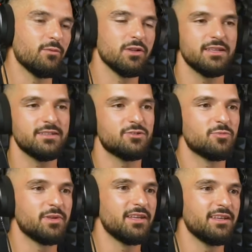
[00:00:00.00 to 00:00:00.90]
I want this
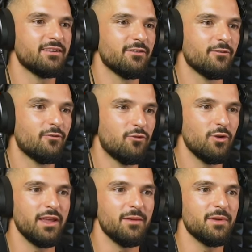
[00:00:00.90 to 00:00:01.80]
to be
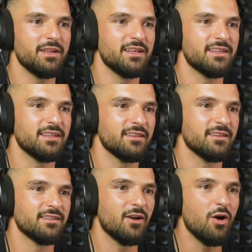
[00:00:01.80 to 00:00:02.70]
fully embedded
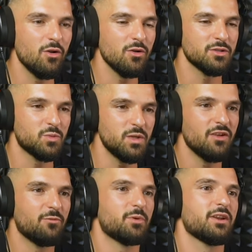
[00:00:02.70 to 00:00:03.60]
in the whole suite
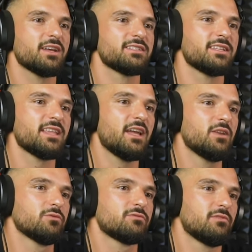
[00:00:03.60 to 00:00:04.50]
of products that I
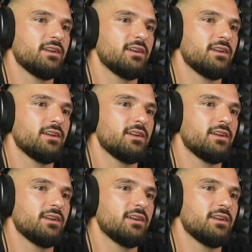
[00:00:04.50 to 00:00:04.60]
use,